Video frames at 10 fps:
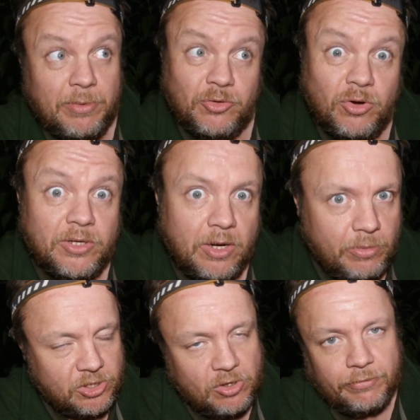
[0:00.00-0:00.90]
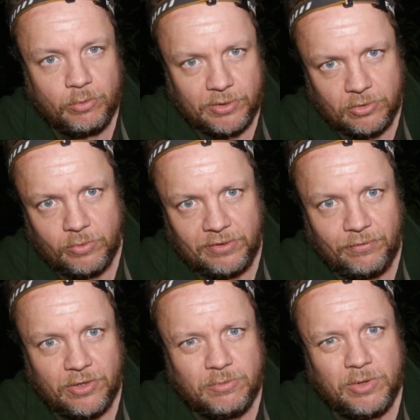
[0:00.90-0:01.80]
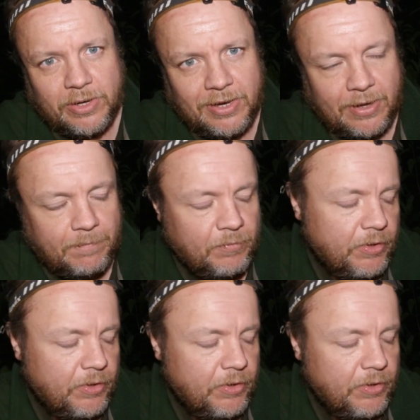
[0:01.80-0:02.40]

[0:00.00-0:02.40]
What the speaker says: And I'll try to go softer ones always first when I can.